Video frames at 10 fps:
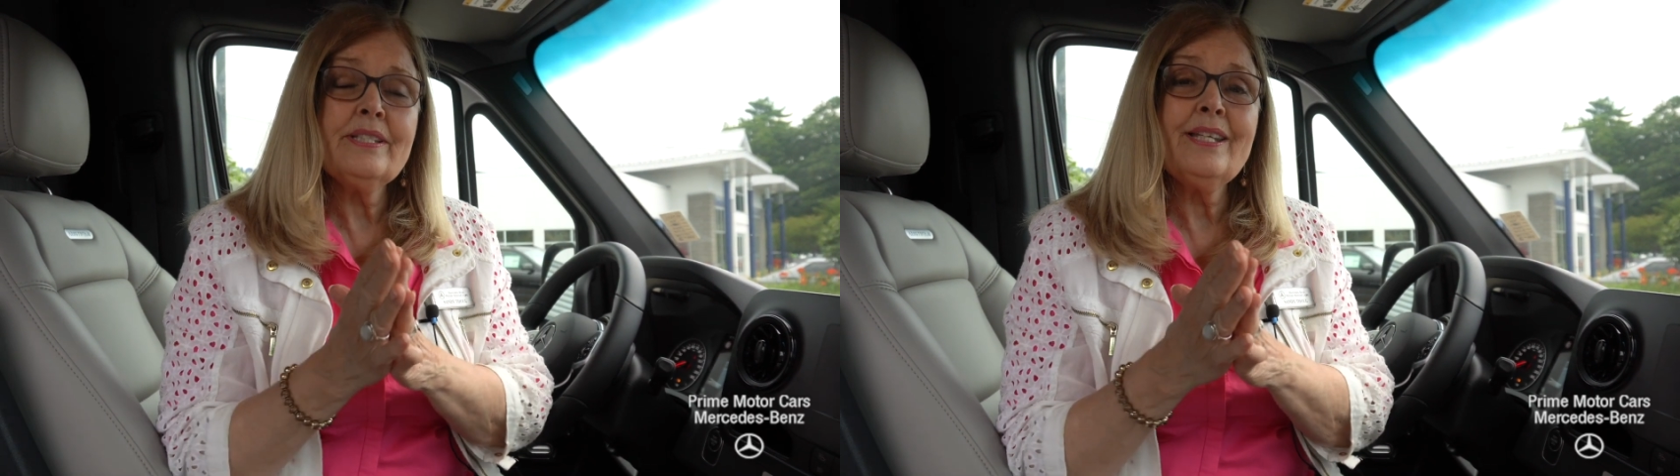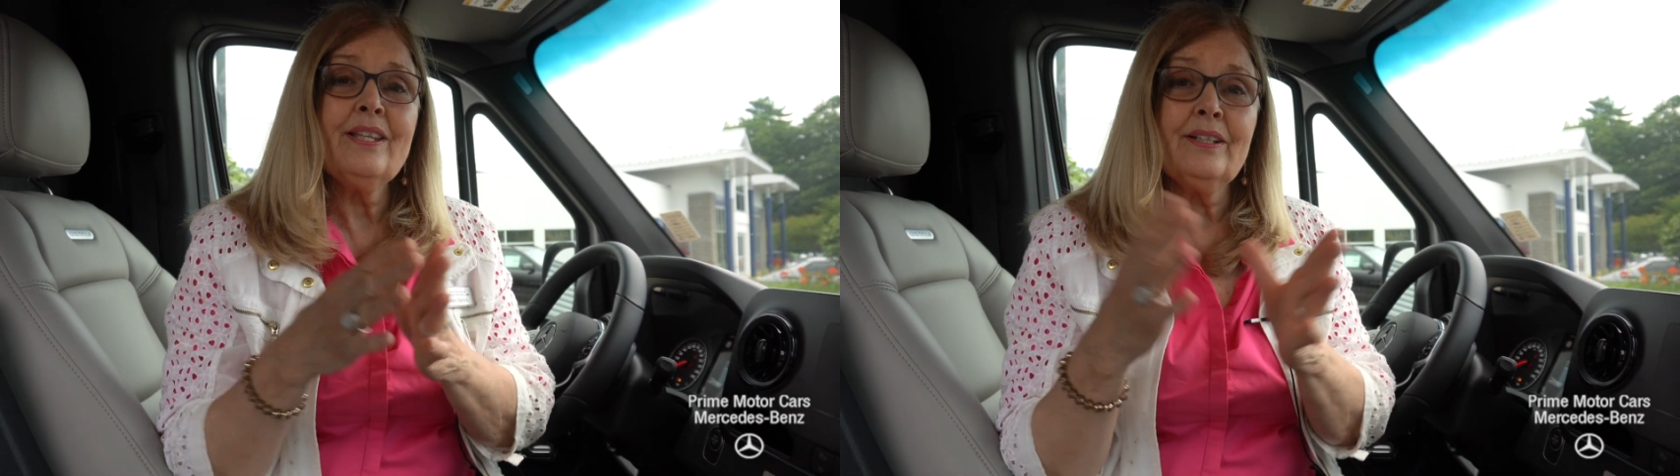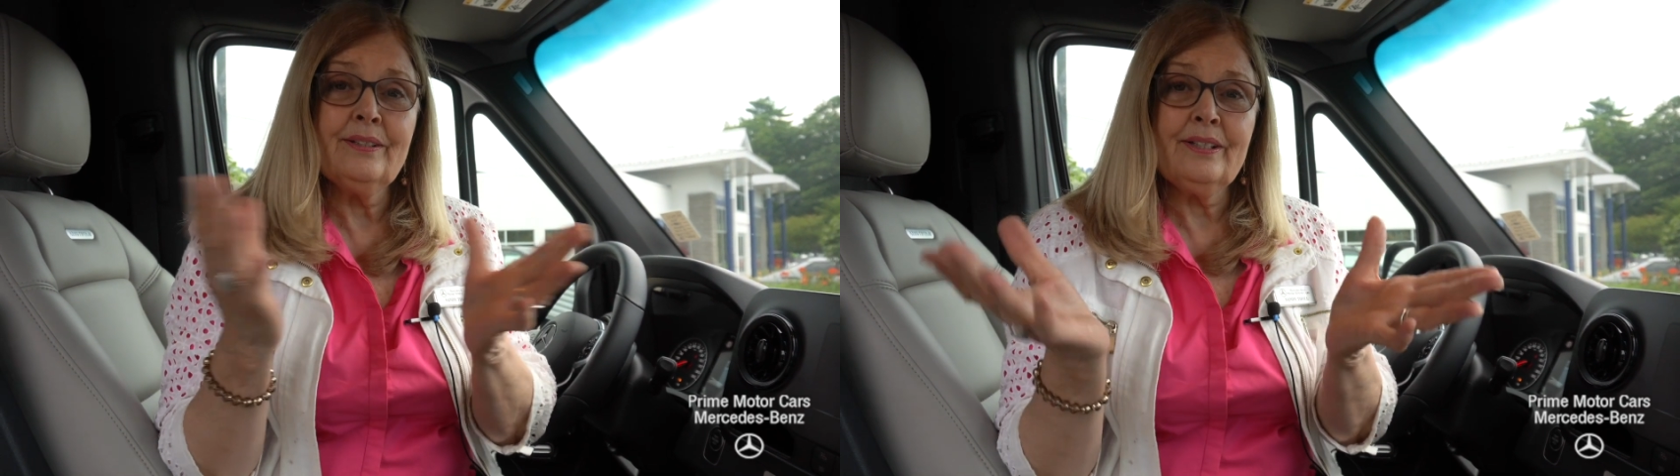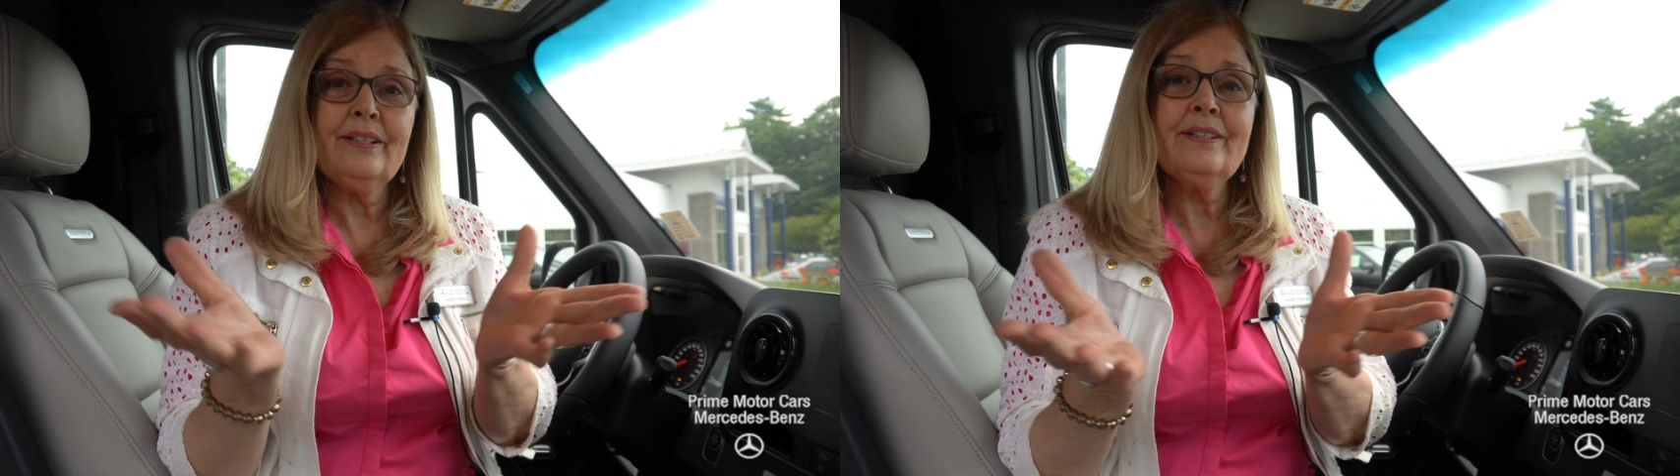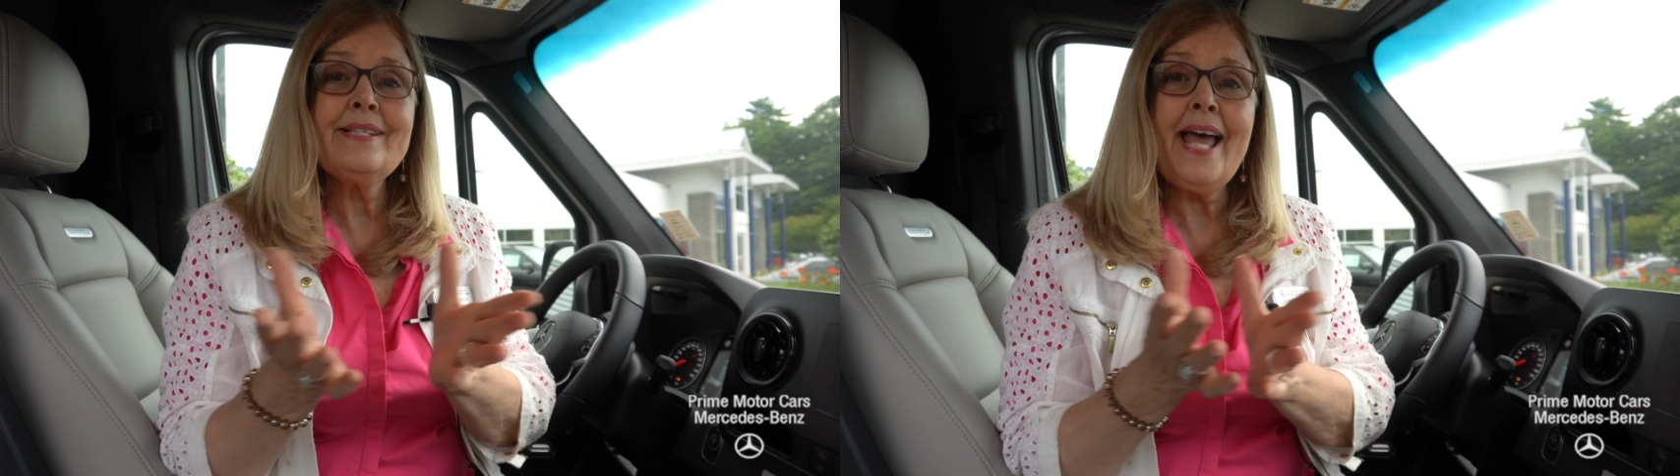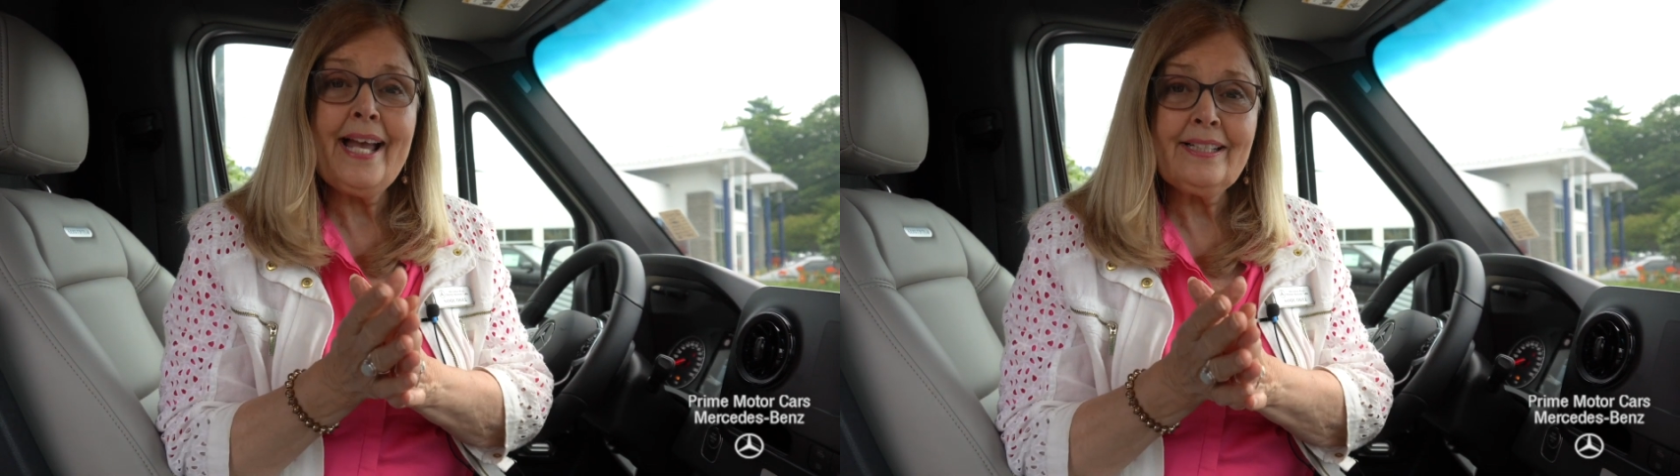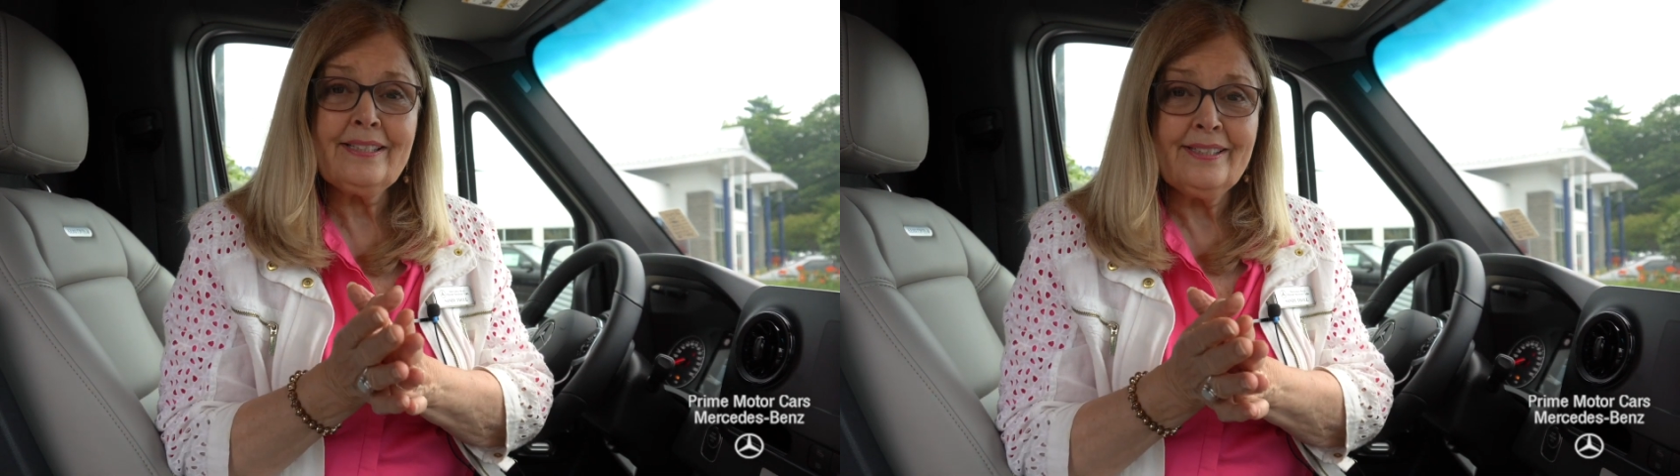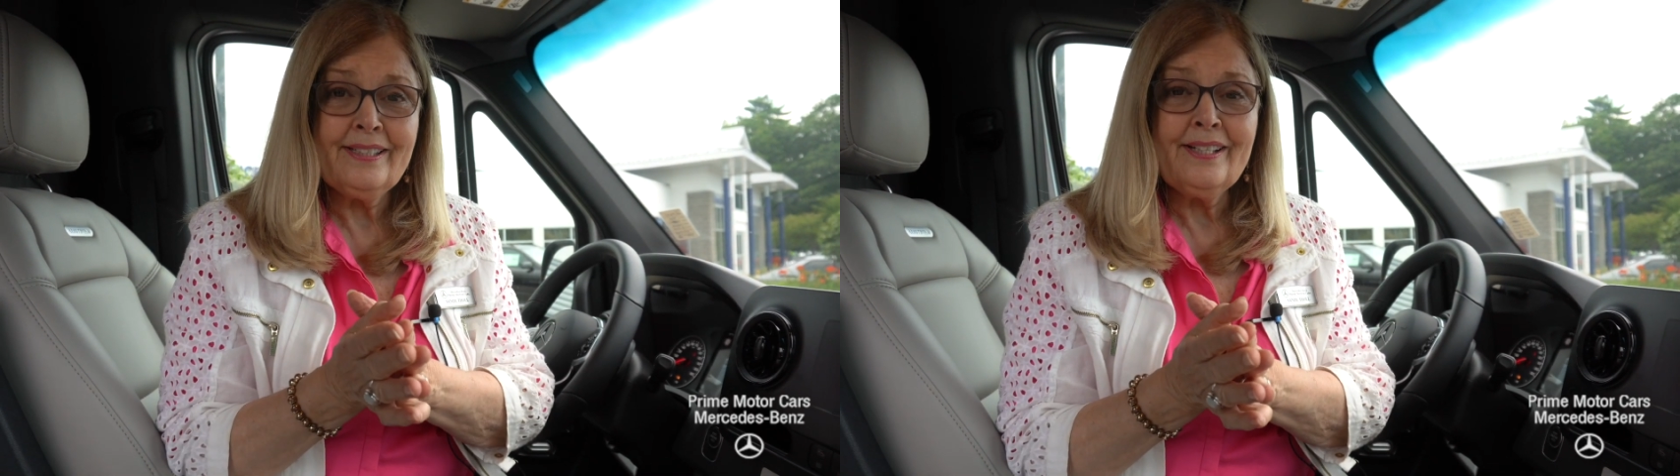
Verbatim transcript: see the exact